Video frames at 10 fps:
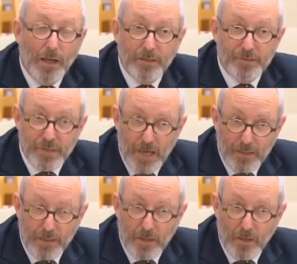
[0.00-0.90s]

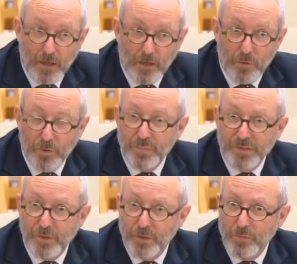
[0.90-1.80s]
understand that I couldn't be
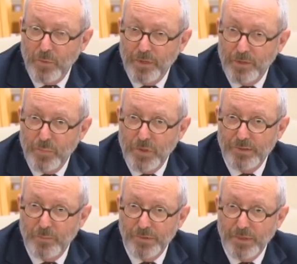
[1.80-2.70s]
certain whether the
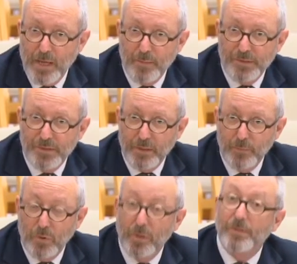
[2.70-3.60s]
person was an ABC
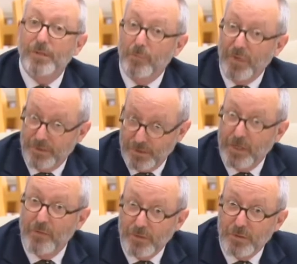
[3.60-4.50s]
employee. Mr
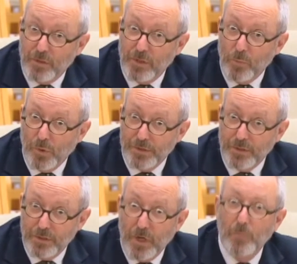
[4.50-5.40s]
Stevens certainly was at
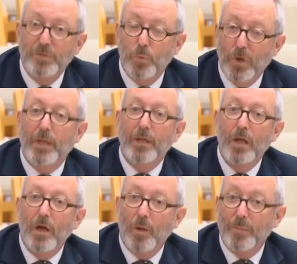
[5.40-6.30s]
the time, was working
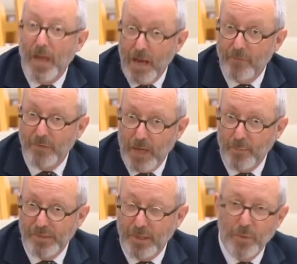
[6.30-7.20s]
on behalf of the
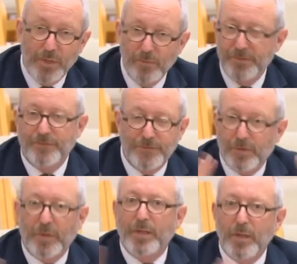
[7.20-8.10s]
ABC, whether he was
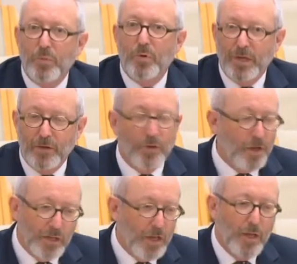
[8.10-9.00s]
strictly an employee or
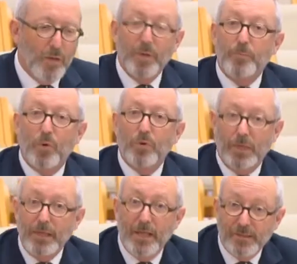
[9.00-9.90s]
not. But
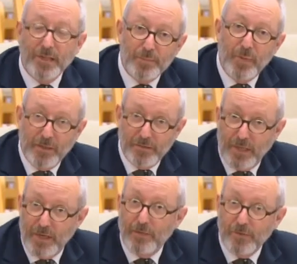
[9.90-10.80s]
broadly, yes, that's my
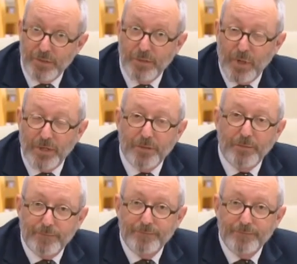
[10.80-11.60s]
understanding of the situation.